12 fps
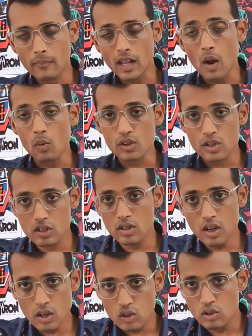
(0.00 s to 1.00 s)
I will
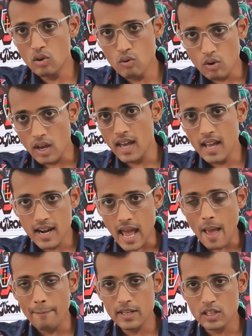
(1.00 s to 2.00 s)
see you in
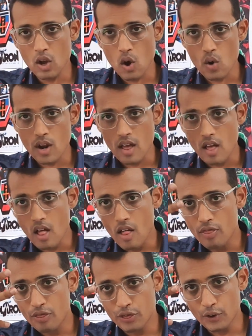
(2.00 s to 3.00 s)
episode
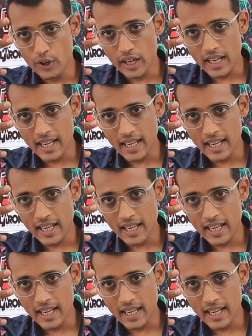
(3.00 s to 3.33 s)
3.